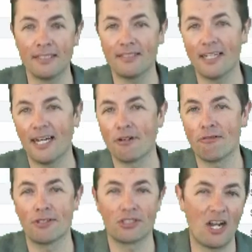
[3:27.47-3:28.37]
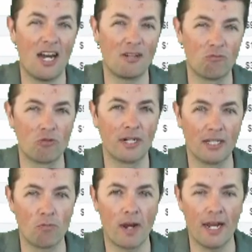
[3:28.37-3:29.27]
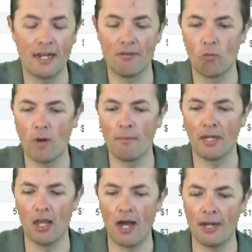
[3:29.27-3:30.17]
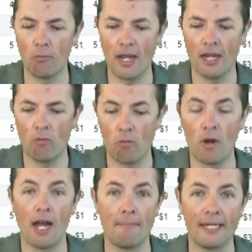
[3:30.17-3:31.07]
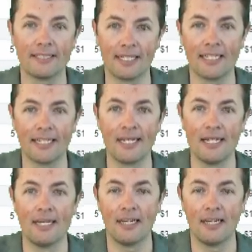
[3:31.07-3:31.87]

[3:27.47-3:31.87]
but less than 100 is kind of really where we lie, where I basically